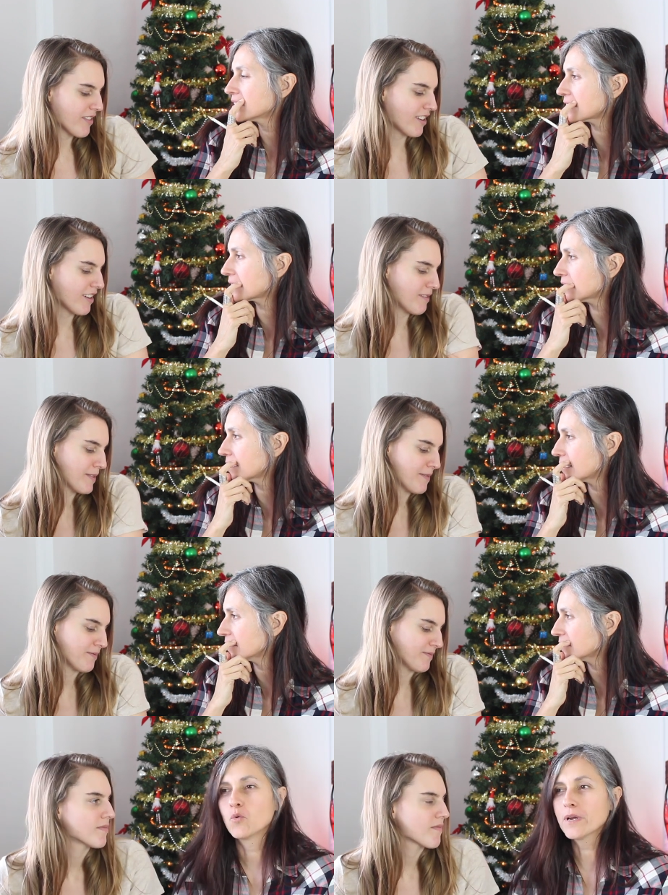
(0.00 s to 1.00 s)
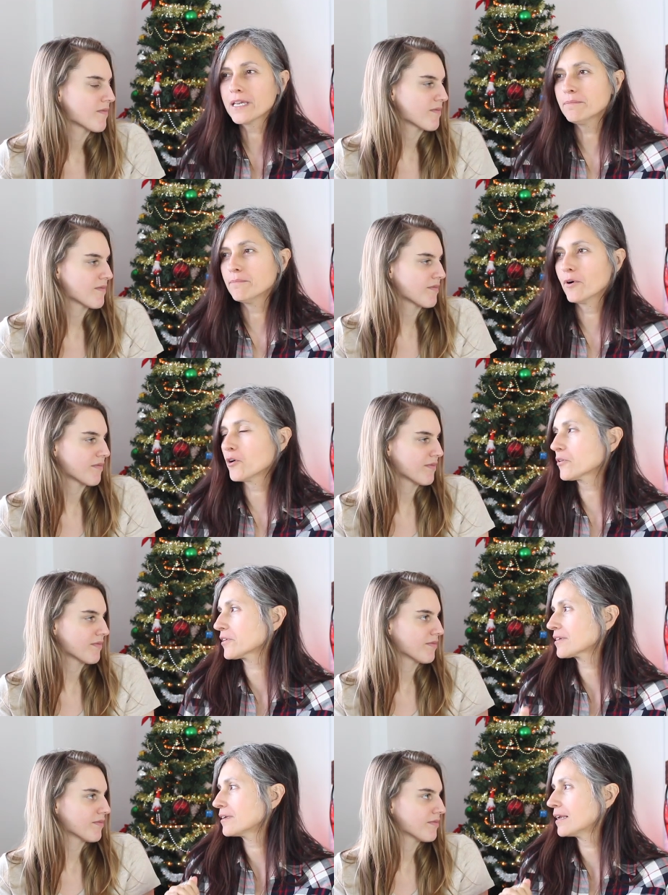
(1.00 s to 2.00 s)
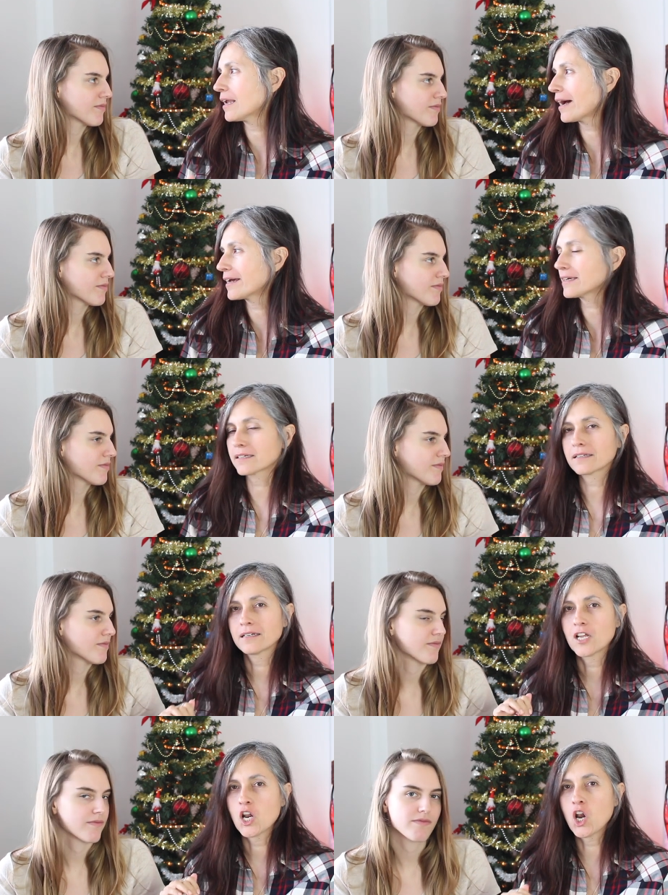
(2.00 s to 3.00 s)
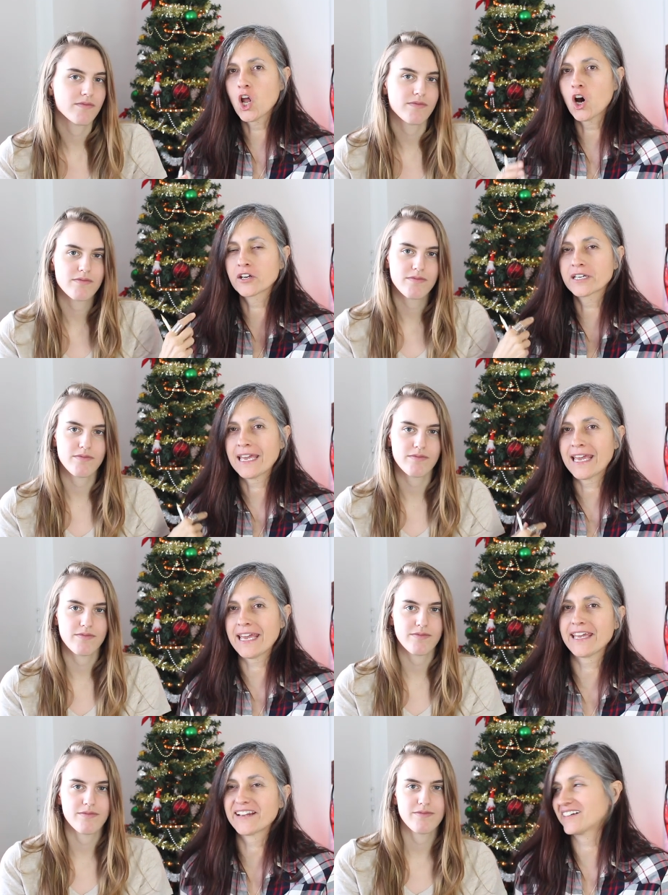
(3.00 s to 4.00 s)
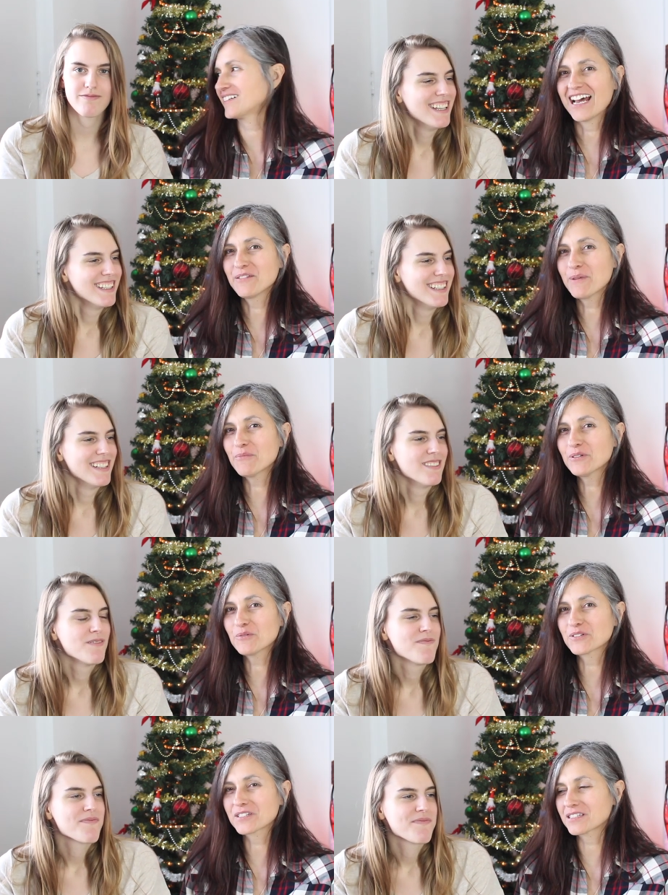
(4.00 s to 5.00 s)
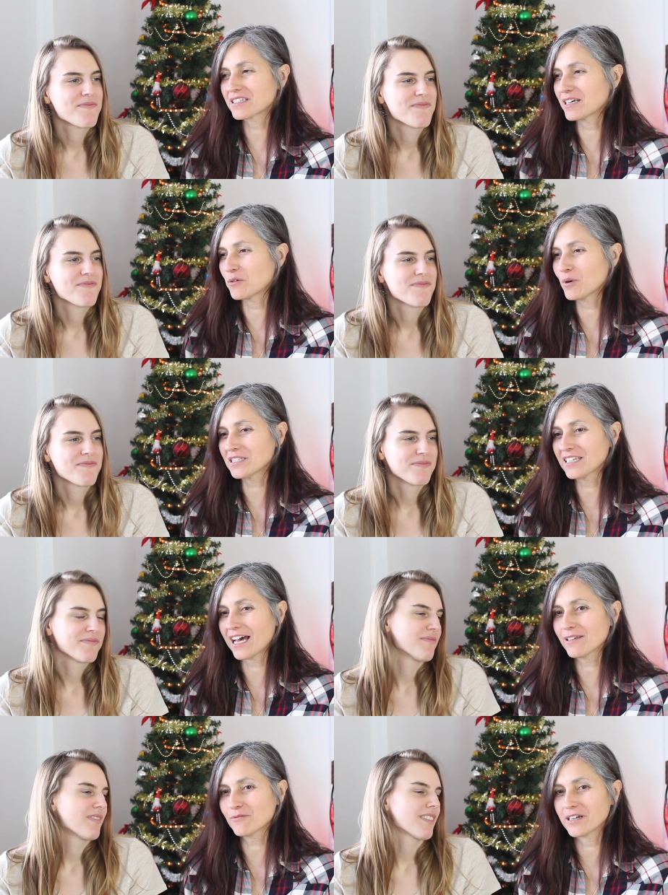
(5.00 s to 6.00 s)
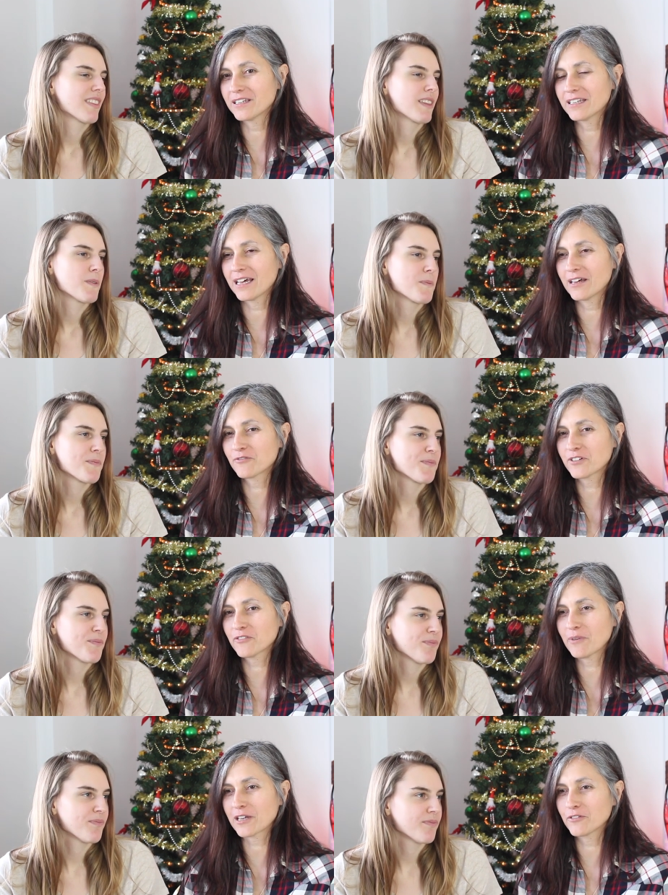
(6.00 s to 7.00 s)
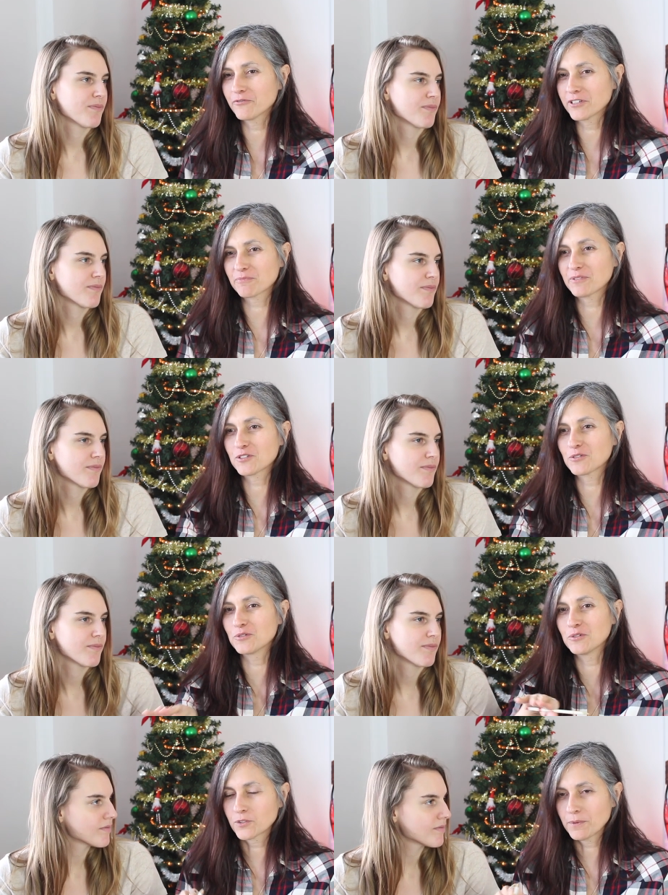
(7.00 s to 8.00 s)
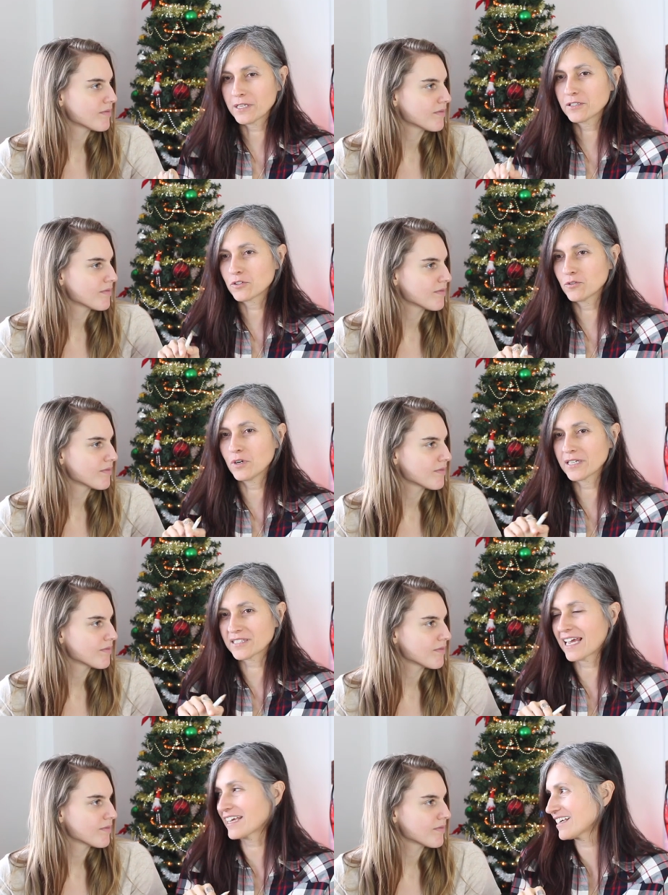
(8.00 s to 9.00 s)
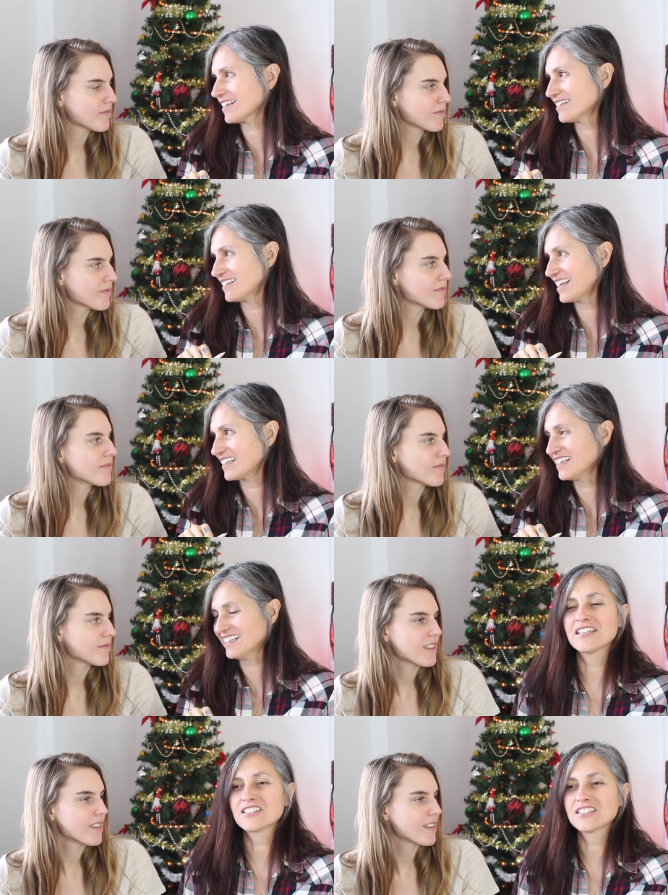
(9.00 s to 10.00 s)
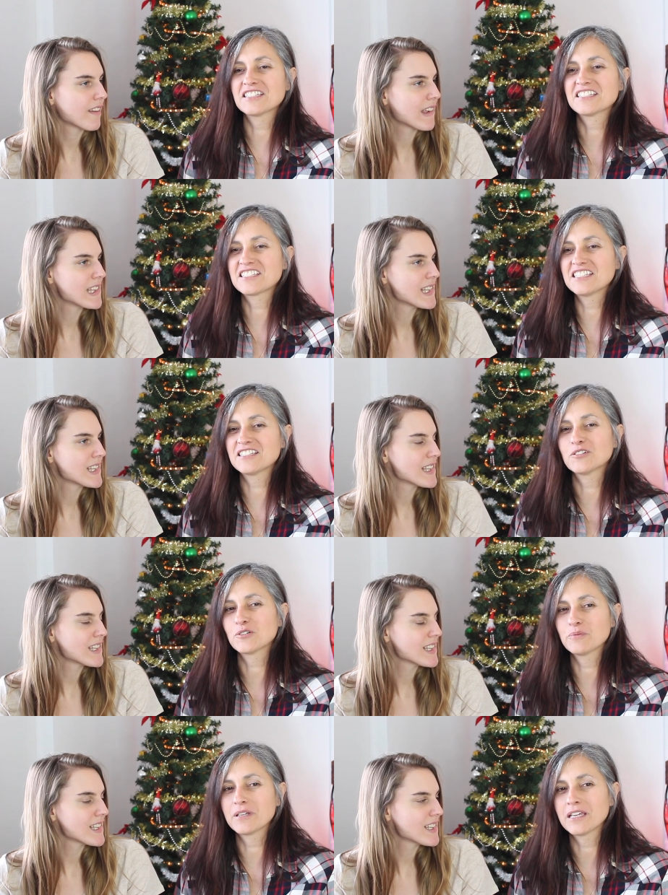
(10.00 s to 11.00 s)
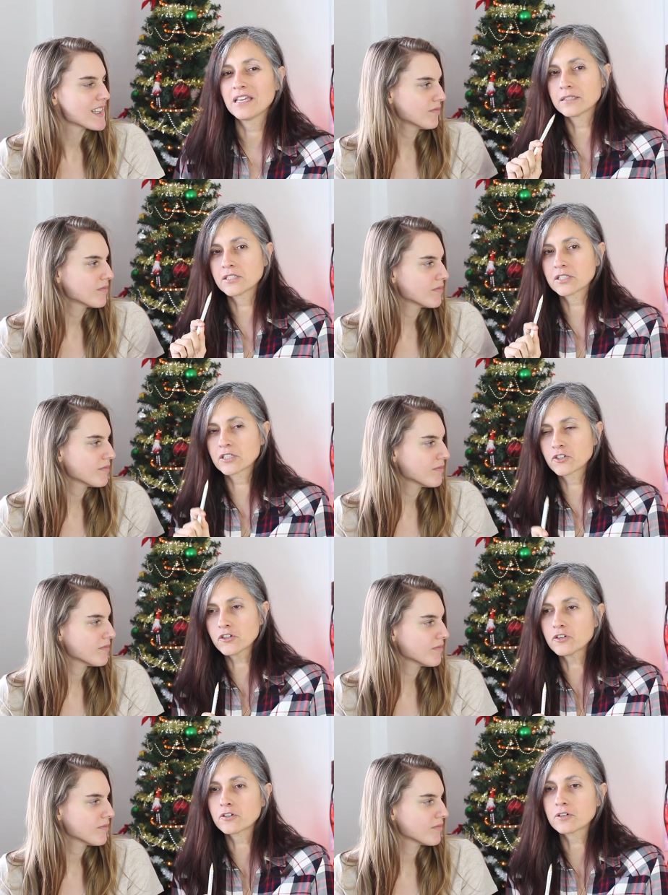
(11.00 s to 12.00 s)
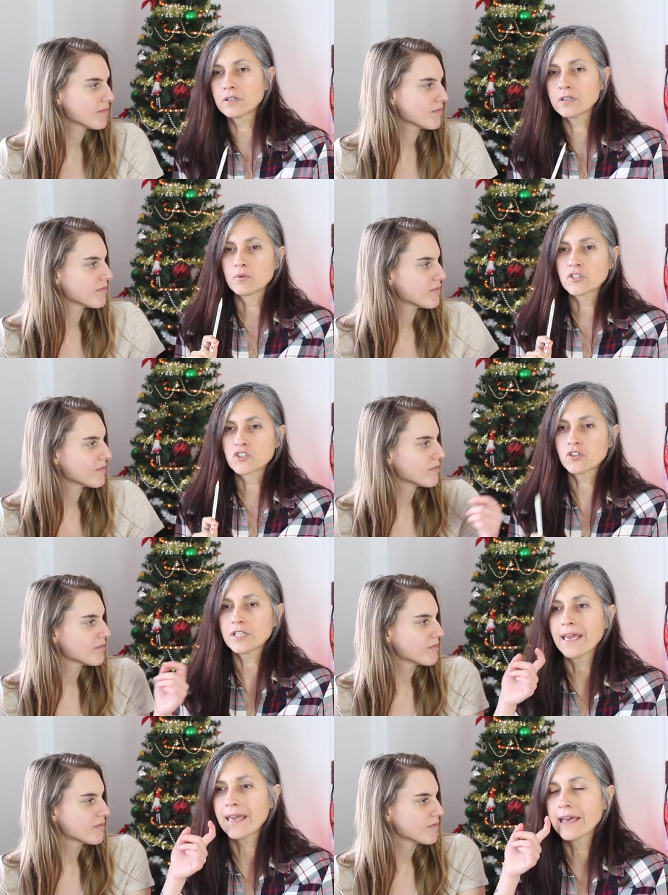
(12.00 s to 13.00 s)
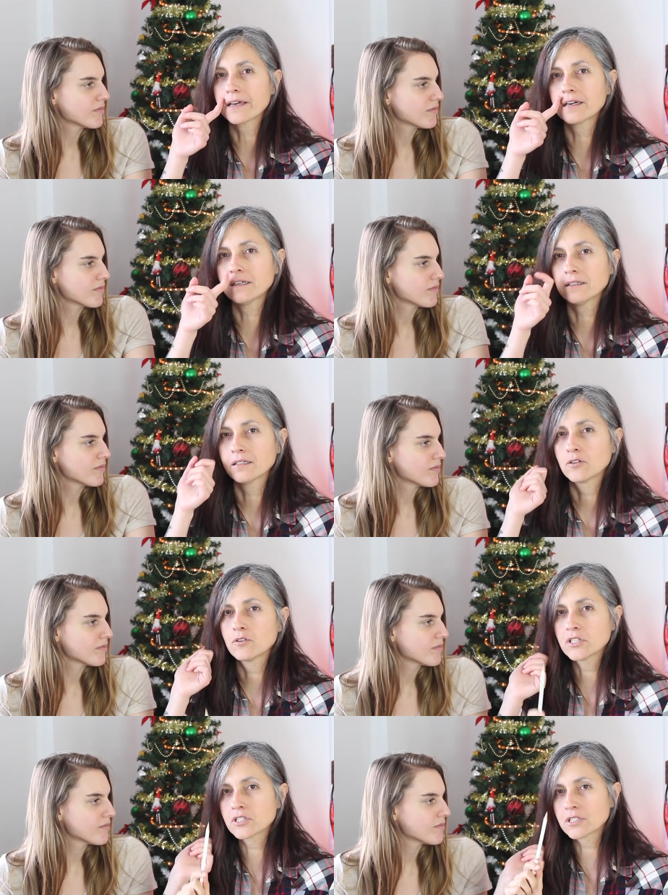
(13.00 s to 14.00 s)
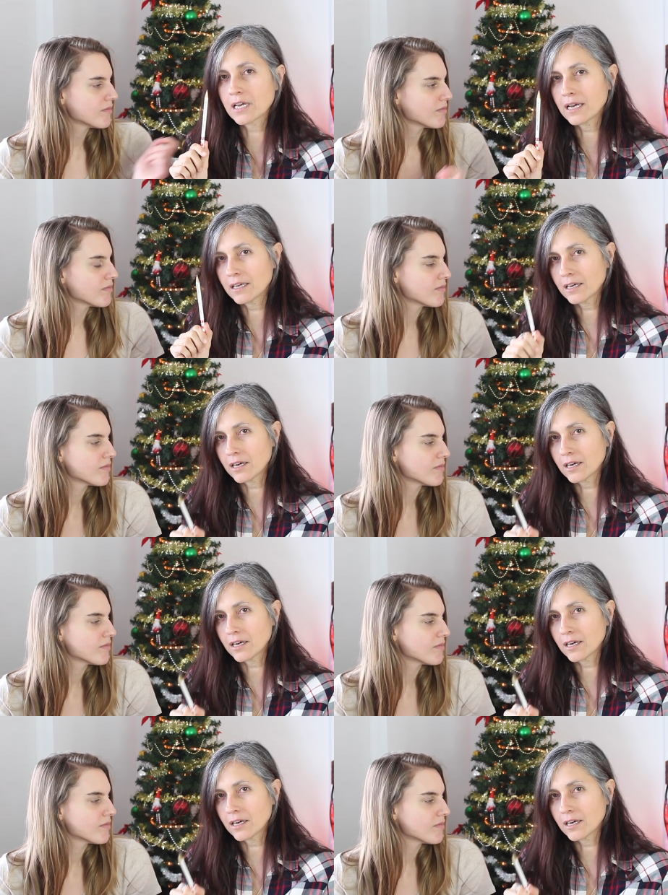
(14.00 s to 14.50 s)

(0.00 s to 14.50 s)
Speaker 1: have second thing we both like long hair i remember there was uh, one time when a friend of mine convinced me to speak to a psychic lady and she's she told me there is a girl with short hair who is uh,